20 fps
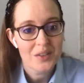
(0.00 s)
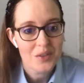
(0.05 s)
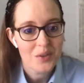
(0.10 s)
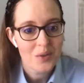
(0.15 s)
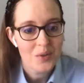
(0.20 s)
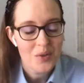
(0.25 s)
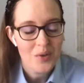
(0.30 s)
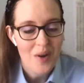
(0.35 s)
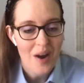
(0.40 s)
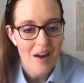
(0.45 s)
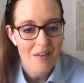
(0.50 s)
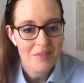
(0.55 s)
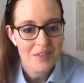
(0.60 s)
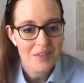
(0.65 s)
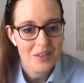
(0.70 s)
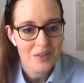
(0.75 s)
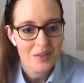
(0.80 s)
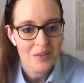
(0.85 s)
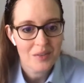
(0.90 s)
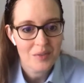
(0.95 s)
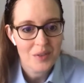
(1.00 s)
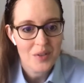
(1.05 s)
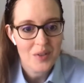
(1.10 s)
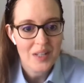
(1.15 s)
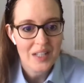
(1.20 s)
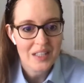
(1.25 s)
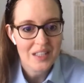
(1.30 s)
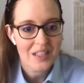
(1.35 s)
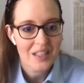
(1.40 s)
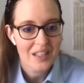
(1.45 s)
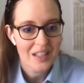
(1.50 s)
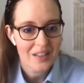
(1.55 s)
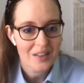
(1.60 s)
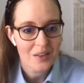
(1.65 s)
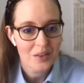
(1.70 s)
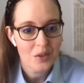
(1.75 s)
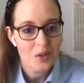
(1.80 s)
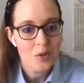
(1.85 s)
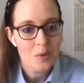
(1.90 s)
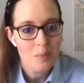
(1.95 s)
So you have to, when you get to
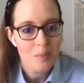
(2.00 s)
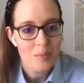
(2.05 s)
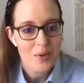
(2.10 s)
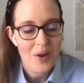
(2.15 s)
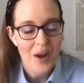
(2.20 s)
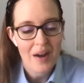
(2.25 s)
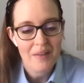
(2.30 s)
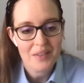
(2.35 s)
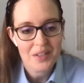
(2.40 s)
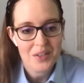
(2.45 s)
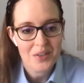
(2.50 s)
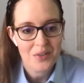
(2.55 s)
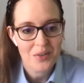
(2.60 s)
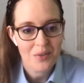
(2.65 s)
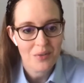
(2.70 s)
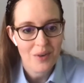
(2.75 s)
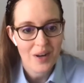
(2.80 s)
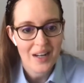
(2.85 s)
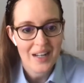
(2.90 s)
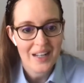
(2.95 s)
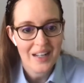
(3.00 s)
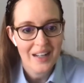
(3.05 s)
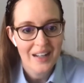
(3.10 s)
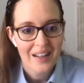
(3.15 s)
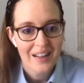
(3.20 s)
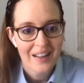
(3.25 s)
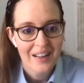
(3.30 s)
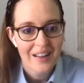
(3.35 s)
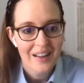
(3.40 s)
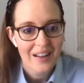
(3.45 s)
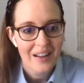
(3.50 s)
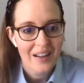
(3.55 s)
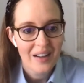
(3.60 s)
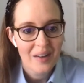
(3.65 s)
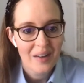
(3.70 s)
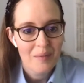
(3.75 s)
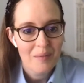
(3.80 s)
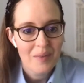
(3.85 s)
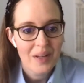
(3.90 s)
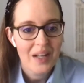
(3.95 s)
that loop, you have to turn right.
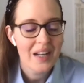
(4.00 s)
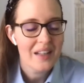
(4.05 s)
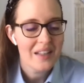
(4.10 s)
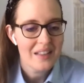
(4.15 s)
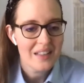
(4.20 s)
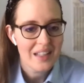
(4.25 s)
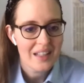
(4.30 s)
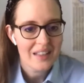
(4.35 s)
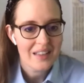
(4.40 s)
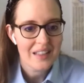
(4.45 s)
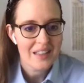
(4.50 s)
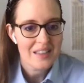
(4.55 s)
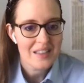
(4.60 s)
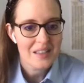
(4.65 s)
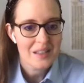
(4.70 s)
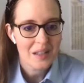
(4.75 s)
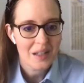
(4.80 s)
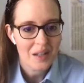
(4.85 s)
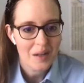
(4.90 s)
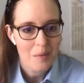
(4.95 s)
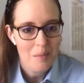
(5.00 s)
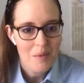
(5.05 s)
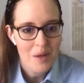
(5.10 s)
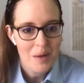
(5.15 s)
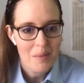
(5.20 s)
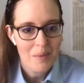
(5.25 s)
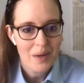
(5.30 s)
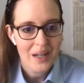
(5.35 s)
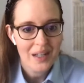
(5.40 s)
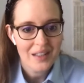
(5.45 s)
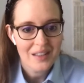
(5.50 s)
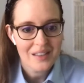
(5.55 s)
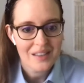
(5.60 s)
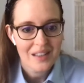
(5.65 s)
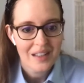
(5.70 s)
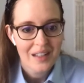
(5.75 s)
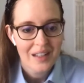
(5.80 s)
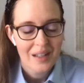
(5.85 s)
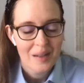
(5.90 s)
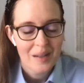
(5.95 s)
And I think that's to kind of
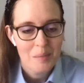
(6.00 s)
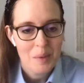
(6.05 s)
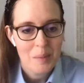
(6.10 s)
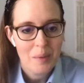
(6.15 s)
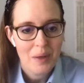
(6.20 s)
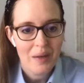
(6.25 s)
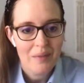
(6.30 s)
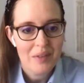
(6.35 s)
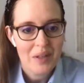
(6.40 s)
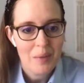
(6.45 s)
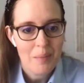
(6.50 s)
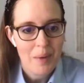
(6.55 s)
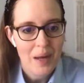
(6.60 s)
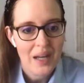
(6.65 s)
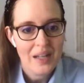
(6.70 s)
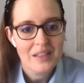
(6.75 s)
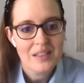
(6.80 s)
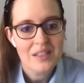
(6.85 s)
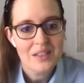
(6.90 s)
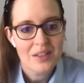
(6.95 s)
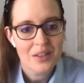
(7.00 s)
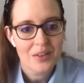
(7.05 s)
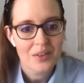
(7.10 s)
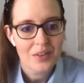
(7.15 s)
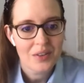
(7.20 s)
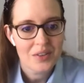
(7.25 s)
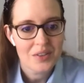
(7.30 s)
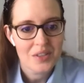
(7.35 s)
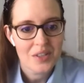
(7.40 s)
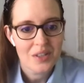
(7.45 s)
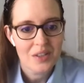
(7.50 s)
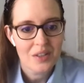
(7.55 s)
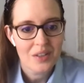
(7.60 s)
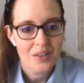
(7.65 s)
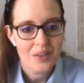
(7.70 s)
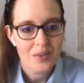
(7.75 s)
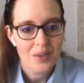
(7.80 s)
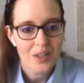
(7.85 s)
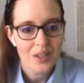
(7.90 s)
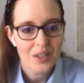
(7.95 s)
minimize people having to pass each other, because
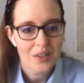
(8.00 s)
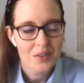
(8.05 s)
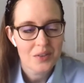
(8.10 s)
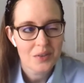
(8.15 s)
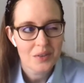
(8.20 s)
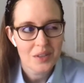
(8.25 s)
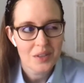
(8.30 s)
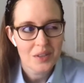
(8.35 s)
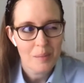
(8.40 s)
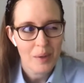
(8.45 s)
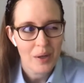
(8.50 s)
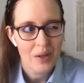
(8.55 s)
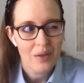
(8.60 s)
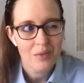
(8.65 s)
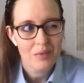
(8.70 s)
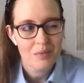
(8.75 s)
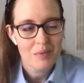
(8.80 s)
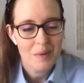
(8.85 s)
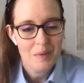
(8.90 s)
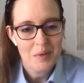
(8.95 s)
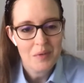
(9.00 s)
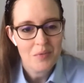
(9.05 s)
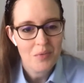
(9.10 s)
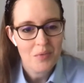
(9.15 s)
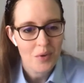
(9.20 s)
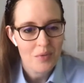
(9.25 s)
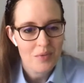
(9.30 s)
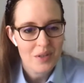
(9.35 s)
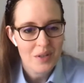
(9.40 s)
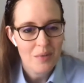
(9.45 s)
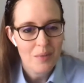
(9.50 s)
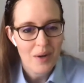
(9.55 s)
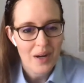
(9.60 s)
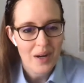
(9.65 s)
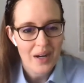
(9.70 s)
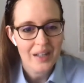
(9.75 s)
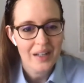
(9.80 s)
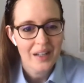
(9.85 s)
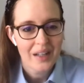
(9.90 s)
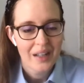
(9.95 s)
the trail is only about maybe 4 feet
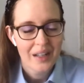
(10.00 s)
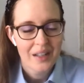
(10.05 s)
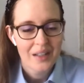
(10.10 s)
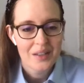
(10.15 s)
wide.